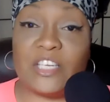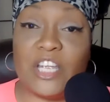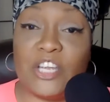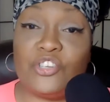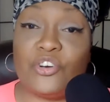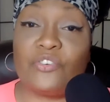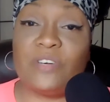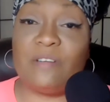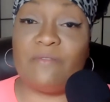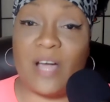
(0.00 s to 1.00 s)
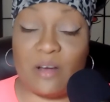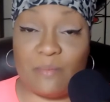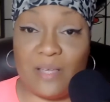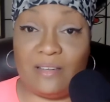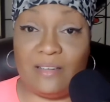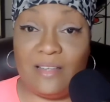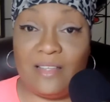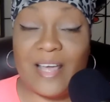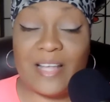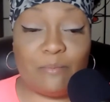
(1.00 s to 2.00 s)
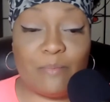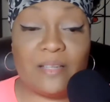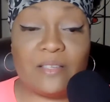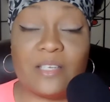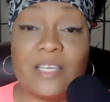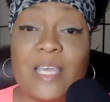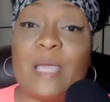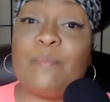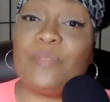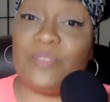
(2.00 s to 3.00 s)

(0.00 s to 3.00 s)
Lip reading: internal environment that's meant to keep